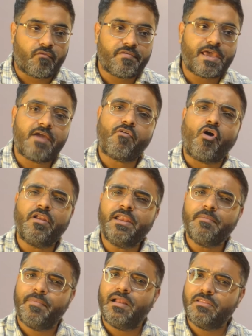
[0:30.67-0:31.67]
We have already
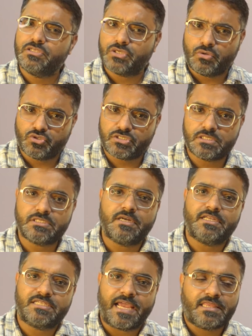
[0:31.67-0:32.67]
built the solutions and
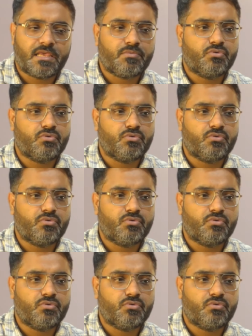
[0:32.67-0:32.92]
designed them